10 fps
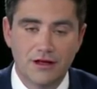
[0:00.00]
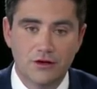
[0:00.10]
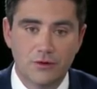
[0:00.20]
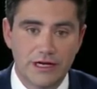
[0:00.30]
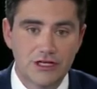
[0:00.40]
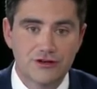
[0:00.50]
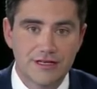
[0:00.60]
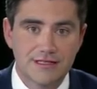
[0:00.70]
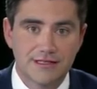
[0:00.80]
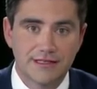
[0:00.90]
who are
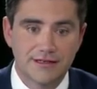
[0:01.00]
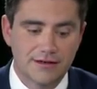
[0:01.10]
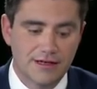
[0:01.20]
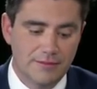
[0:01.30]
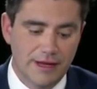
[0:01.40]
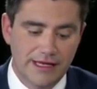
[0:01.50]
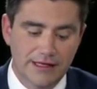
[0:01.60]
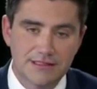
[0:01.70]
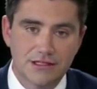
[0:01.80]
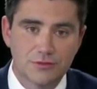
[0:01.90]
interested in
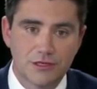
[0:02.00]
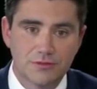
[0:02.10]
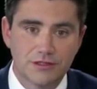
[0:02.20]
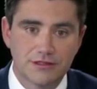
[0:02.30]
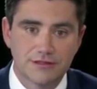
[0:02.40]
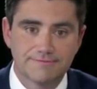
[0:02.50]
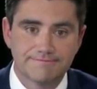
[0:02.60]
making such measurements.